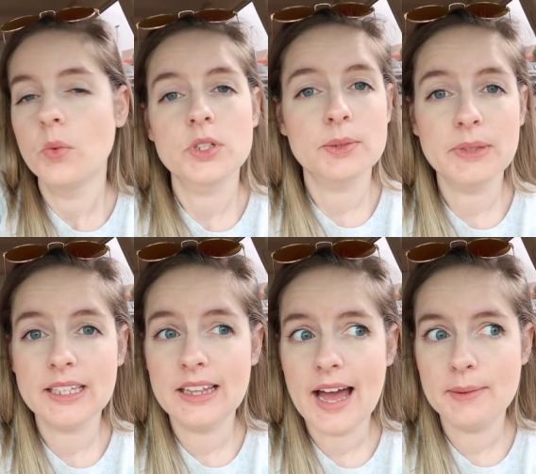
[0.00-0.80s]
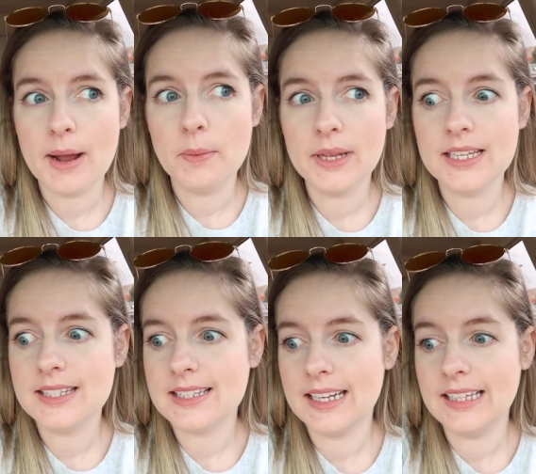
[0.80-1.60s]
which I'm really glad about because
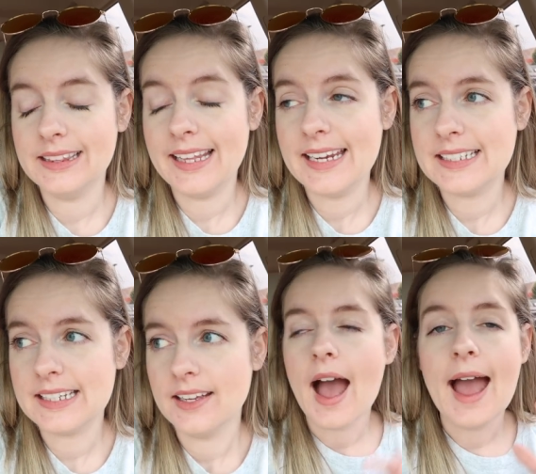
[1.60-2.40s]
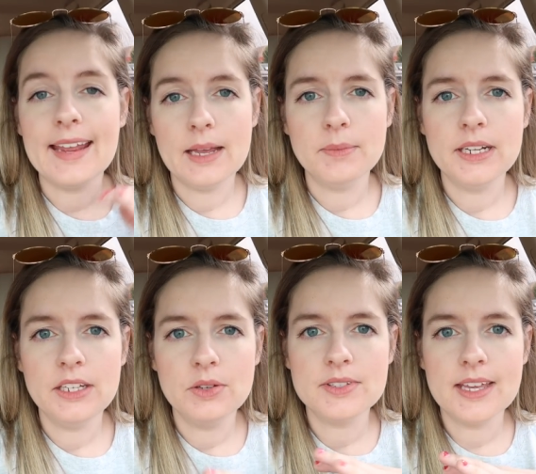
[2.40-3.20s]
it's getting late I am gonna
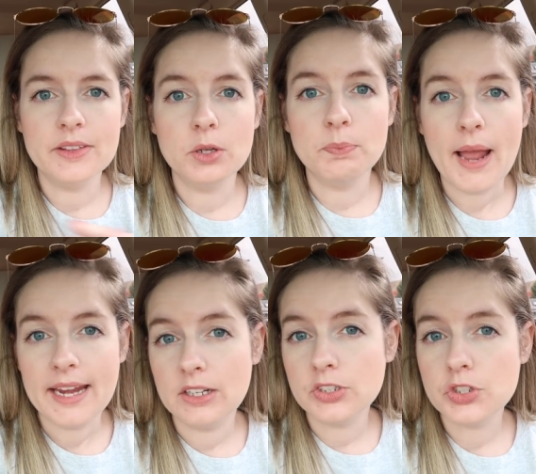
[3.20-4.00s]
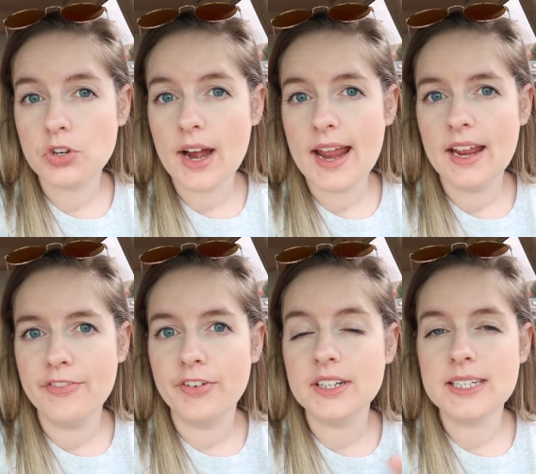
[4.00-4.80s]
use that little painter's tray
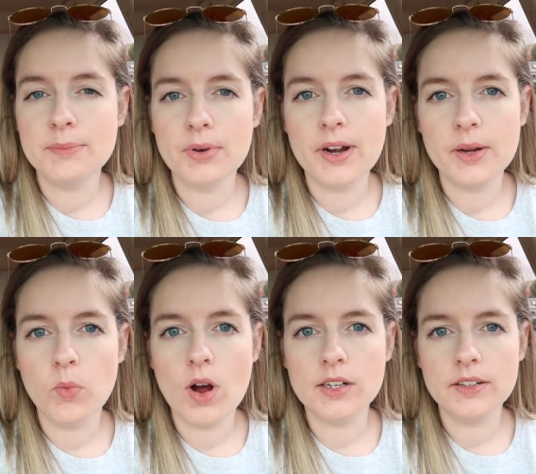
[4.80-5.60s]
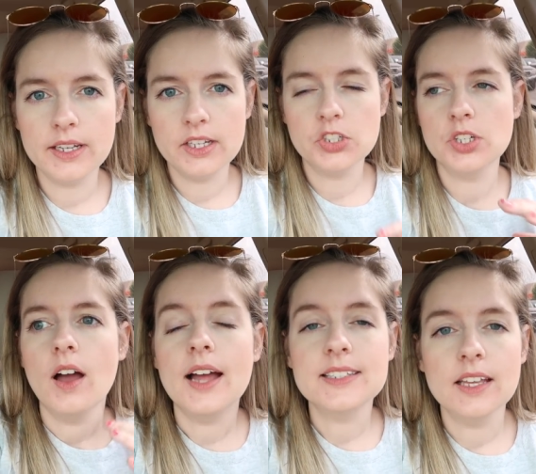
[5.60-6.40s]
for a temporary water dish
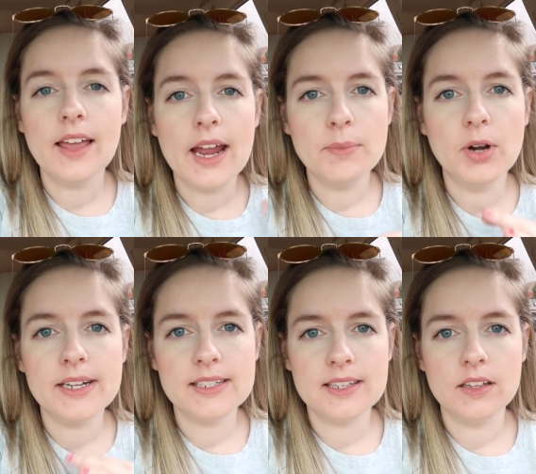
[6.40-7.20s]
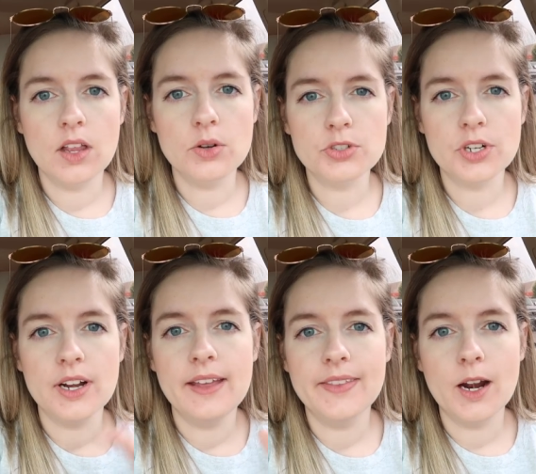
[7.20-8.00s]
until I upgrade his enclosure
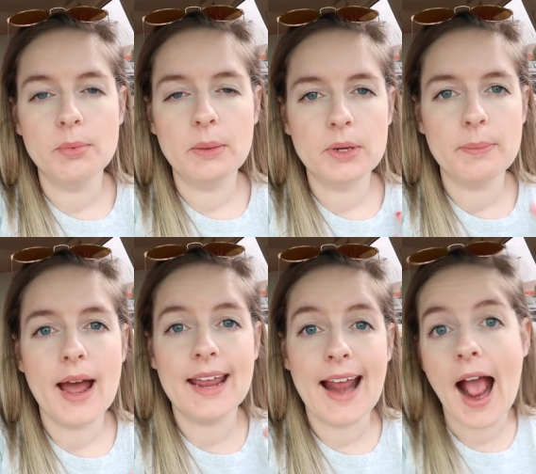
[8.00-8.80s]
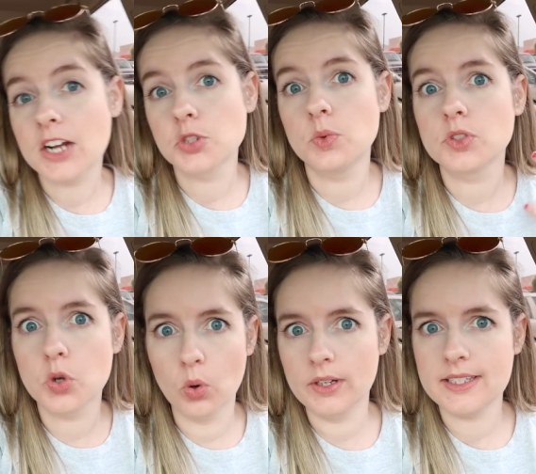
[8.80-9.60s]
and then I'll be able to buy an actual
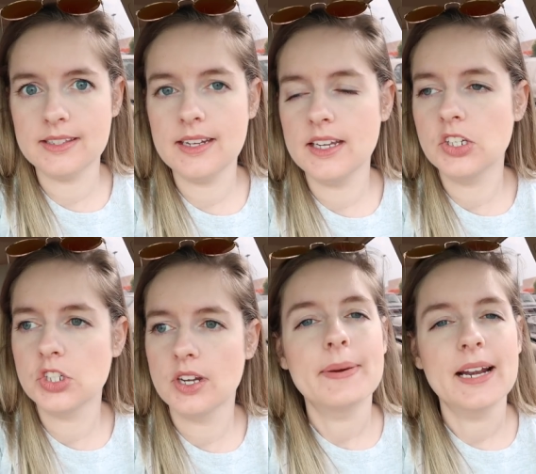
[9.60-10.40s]
tortoise dish.